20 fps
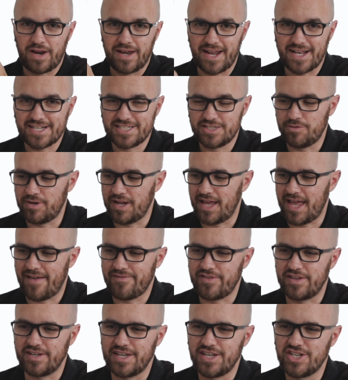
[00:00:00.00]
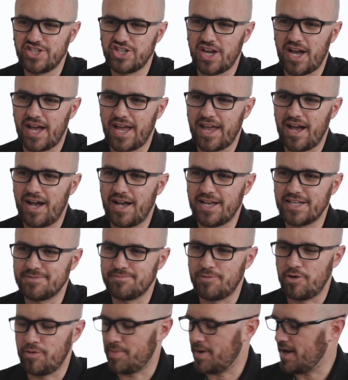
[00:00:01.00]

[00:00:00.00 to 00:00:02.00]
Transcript: right next to it. I have the DJI Osmo